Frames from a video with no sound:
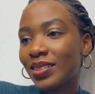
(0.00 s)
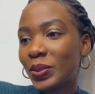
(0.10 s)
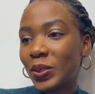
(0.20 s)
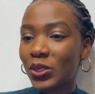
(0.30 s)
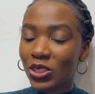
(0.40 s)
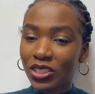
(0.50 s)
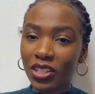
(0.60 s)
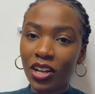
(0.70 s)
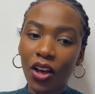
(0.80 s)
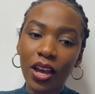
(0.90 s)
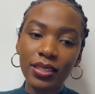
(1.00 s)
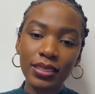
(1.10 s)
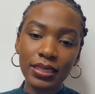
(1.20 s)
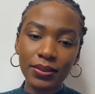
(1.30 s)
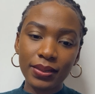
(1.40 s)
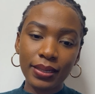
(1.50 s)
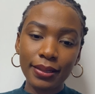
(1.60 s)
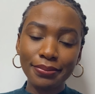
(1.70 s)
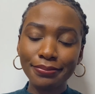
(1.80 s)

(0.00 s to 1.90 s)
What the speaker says: It was just a lot, and I was like,